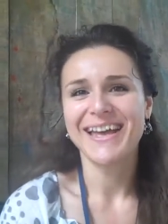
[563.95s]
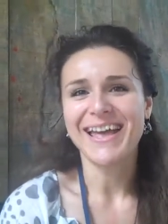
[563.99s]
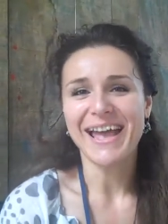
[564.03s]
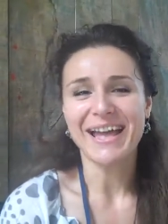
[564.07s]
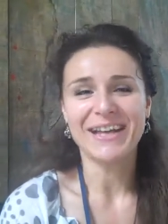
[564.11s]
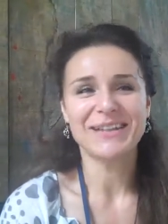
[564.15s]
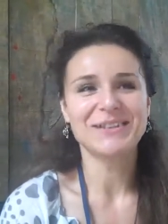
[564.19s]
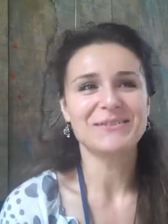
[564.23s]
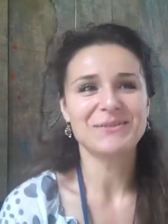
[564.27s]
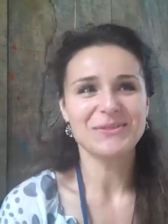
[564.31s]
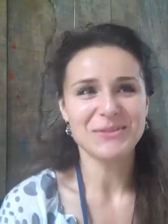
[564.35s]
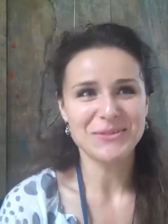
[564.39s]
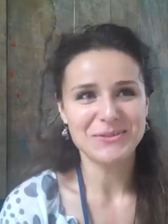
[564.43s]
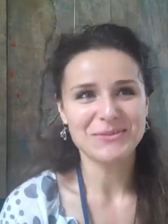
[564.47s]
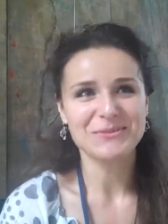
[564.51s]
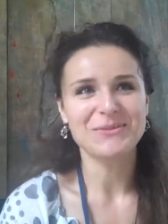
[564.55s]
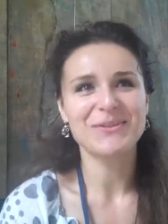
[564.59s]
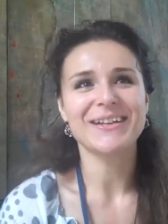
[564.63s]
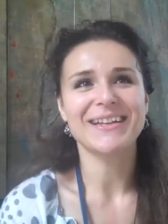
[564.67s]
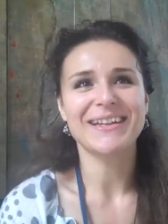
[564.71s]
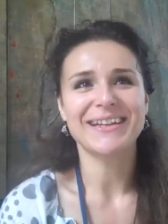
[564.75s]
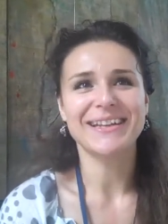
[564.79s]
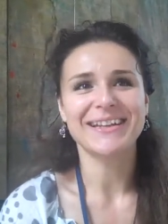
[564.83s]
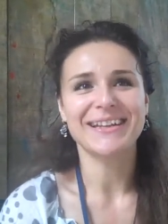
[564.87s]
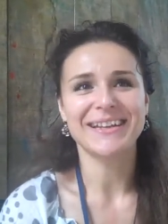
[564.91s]
And it was
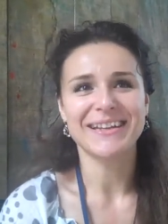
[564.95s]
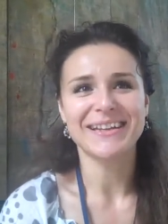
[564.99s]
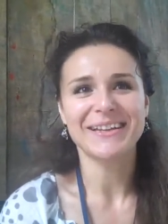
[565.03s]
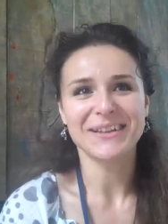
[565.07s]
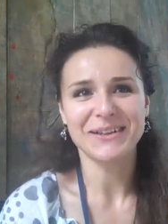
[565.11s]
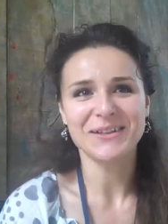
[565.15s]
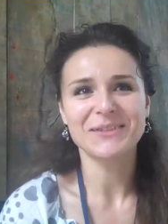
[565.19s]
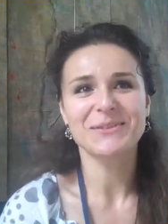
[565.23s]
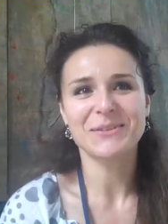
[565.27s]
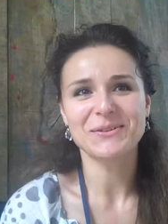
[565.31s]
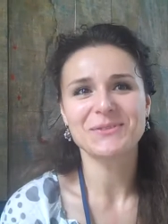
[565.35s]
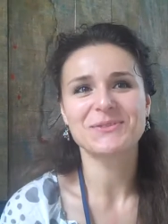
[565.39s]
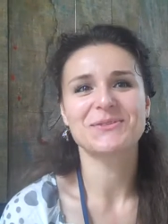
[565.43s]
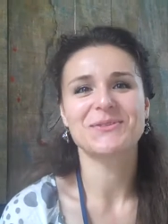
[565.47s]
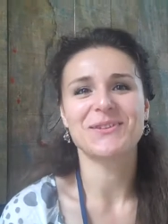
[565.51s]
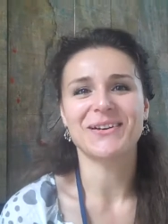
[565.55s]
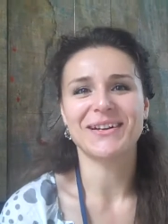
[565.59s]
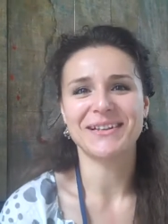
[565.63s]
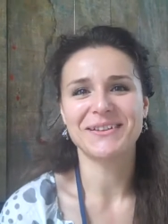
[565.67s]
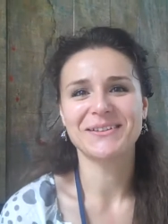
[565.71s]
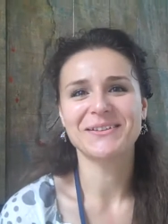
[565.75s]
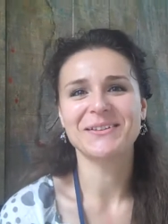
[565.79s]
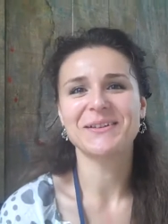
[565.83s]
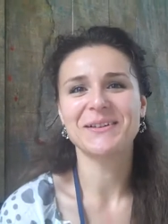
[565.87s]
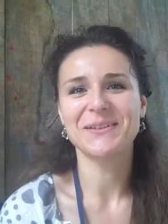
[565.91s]
really, it was
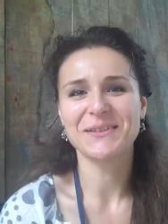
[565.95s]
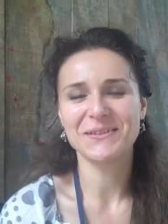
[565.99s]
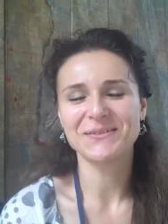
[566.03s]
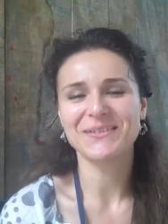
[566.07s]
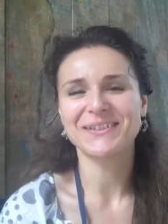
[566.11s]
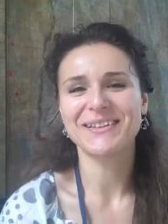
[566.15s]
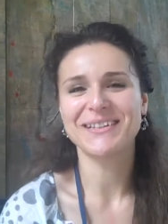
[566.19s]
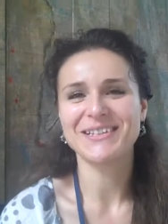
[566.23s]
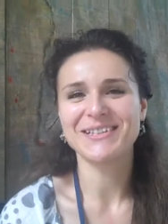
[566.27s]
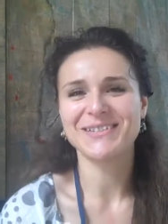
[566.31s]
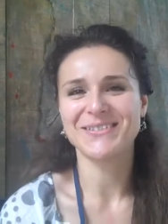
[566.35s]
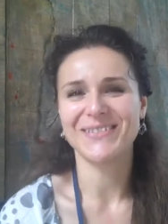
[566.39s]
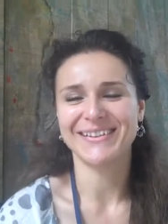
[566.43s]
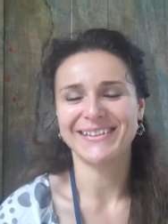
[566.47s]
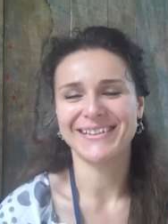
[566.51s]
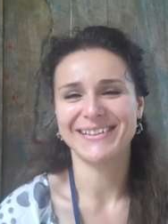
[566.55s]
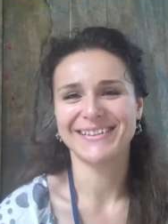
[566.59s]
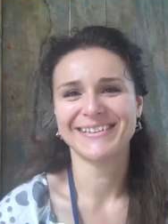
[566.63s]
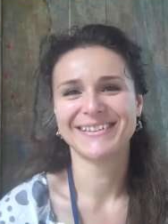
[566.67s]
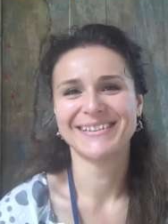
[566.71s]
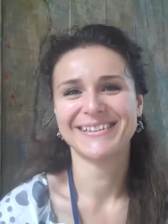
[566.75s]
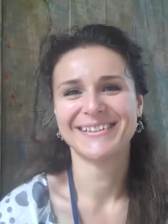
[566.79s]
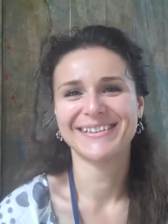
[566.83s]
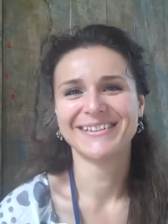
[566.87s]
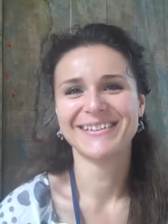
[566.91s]
great. We enjoyed it.
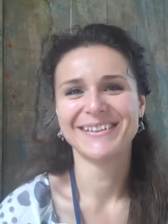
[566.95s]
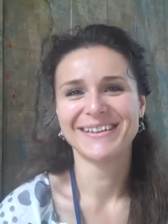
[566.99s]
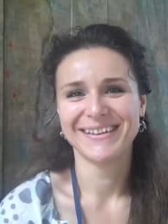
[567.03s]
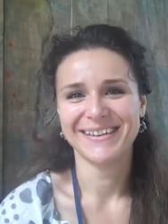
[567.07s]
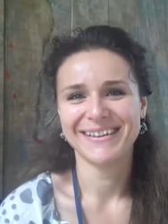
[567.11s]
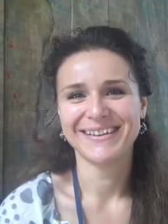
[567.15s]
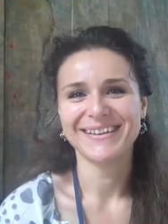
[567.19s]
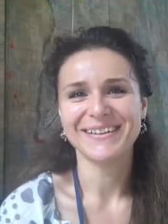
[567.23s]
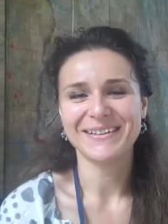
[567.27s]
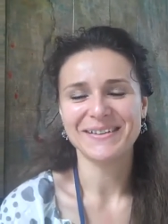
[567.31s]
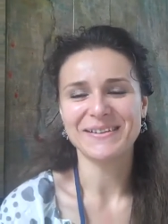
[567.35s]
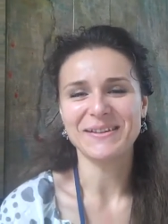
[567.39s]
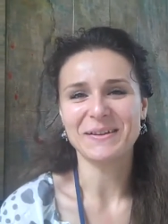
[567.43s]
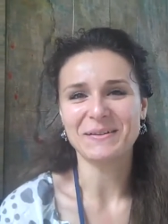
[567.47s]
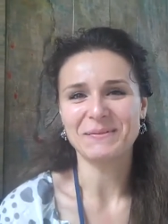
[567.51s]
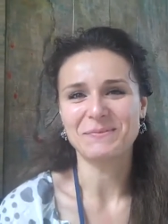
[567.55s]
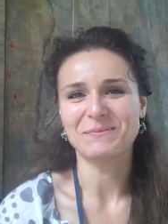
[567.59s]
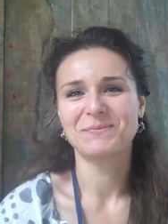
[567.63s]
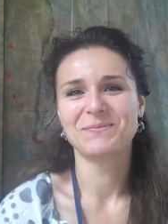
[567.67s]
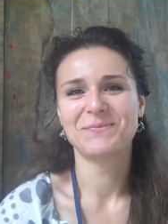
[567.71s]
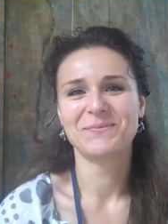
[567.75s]
Yeah.